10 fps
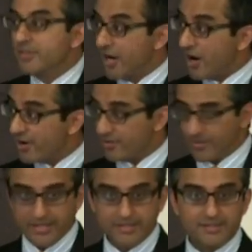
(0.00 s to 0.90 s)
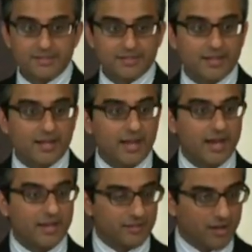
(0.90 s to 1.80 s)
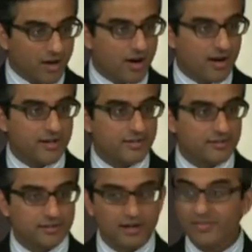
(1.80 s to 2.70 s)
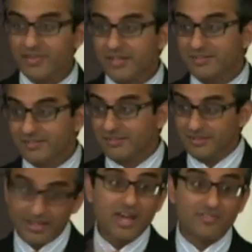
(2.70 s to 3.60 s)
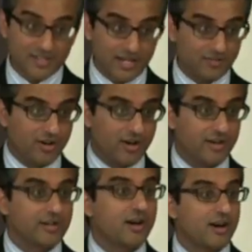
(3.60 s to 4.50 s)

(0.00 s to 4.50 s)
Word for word: The arteries and the heart are then, the left side of the heart,